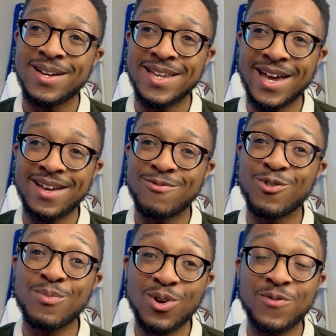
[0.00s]
Yeah,
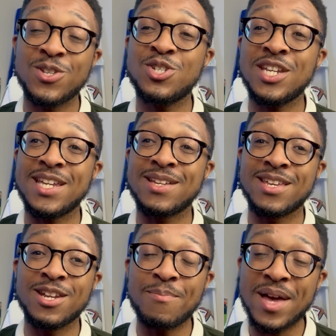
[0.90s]
Ruben Loftus-Cheek, the
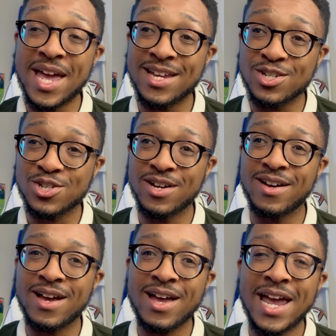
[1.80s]
number 8
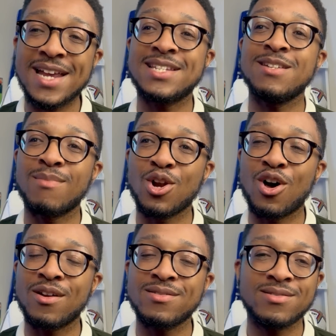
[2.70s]
shirt, AC
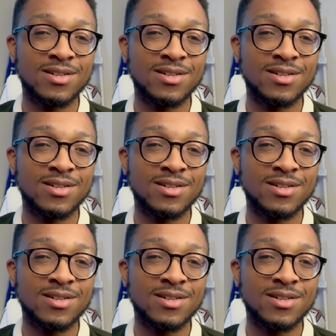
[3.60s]
Milan,